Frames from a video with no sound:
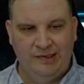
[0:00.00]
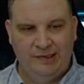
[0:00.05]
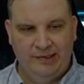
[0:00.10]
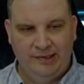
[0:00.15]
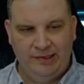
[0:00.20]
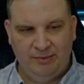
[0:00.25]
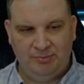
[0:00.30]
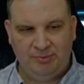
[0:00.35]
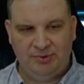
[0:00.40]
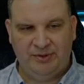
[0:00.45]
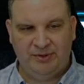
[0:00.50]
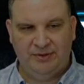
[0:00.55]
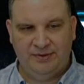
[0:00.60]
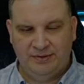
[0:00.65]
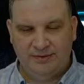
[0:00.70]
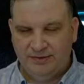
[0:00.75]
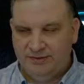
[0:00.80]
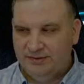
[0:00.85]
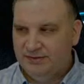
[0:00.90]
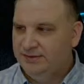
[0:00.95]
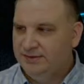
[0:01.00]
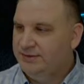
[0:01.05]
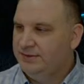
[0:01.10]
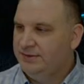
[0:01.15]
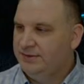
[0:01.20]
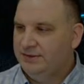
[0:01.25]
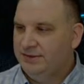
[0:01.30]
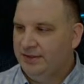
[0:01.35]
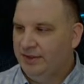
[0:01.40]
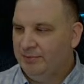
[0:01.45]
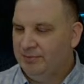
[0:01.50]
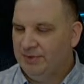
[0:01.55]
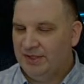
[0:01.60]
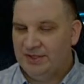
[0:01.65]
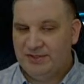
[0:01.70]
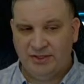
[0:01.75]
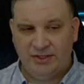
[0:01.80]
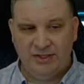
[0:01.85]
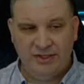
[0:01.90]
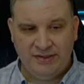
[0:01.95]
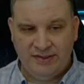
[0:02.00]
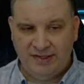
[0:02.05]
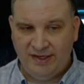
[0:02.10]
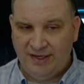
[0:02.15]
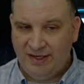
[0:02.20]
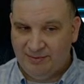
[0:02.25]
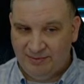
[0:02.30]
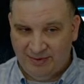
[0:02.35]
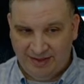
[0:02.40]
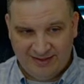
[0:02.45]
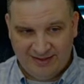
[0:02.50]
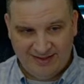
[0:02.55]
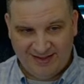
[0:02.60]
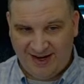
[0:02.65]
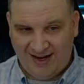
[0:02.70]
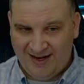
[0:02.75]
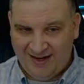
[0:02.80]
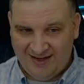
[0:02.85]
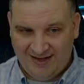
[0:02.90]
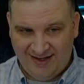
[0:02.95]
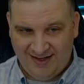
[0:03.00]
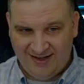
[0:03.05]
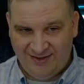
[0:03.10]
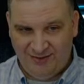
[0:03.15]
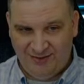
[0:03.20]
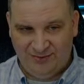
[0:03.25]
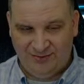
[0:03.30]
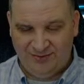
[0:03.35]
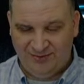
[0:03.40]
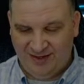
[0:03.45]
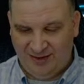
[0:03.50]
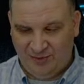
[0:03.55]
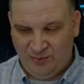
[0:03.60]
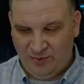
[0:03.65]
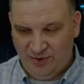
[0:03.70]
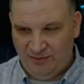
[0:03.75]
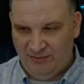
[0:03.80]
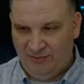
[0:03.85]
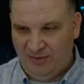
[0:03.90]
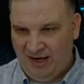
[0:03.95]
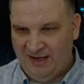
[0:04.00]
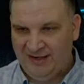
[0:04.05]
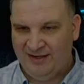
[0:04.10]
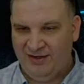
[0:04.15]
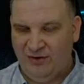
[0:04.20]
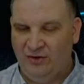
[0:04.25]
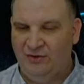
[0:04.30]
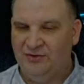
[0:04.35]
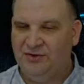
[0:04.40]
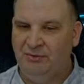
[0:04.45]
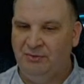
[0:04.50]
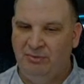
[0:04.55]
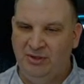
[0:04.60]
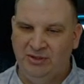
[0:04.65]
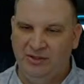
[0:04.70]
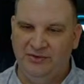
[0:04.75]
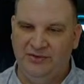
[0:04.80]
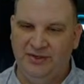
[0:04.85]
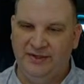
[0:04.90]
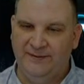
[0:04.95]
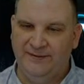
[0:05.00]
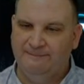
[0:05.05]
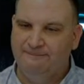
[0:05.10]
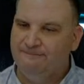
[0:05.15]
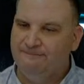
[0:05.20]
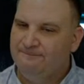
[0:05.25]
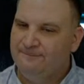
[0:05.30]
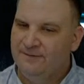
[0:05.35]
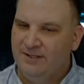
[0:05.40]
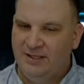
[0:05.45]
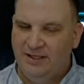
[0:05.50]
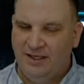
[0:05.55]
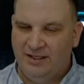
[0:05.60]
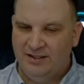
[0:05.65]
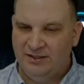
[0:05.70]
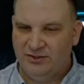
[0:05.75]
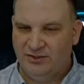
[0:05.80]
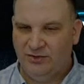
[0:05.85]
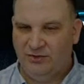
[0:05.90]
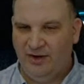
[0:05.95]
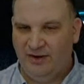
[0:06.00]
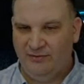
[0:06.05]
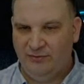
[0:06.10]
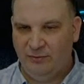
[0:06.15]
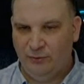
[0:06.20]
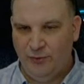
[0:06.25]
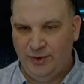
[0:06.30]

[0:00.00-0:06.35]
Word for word: Yep. Yep. It's a good team. I just I, I don't I wouldn't mind at all to build it. I just don't have the